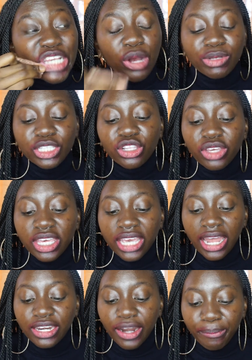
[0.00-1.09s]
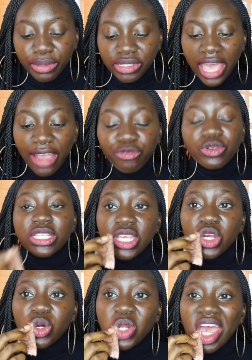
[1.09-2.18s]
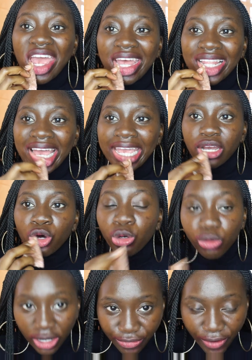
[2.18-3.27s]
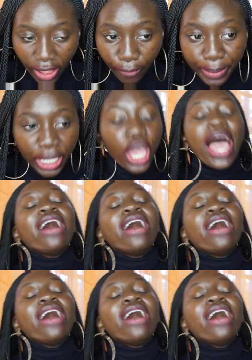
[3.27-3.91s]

I was looking at numbers every single day. Like who unfollowed me?